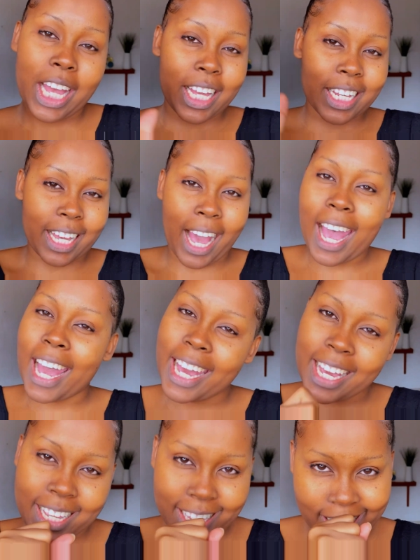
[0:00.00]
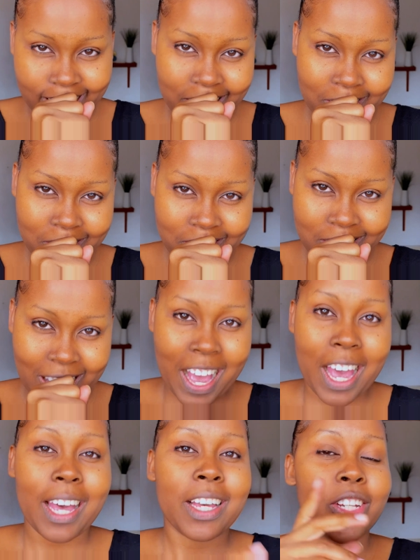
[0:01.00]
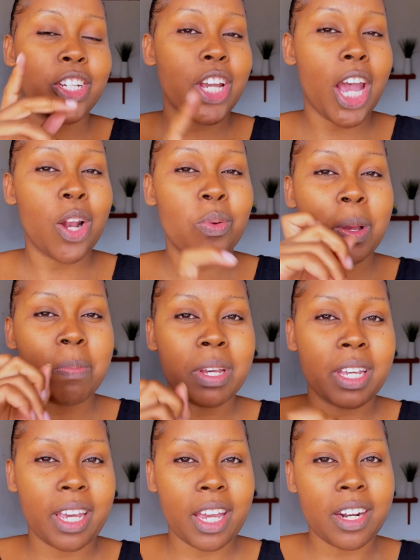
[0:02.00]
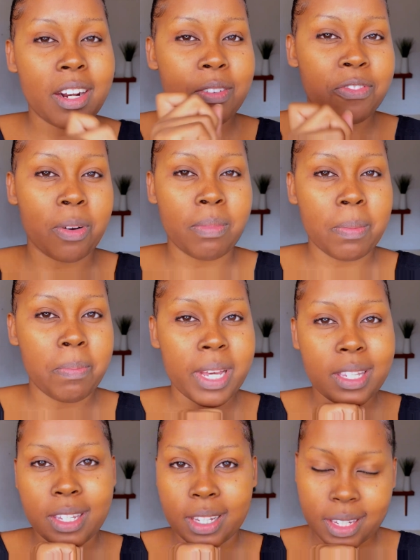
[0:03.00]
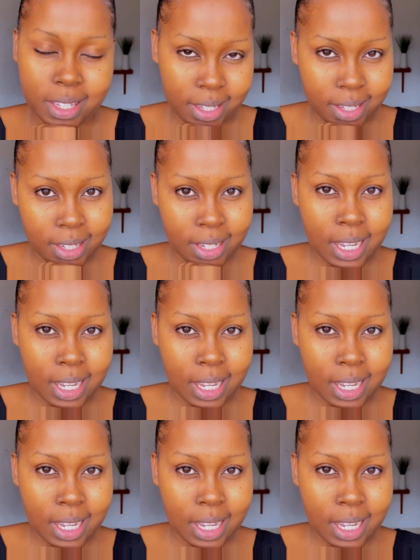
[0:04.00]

Guys, shall we begin from the basics?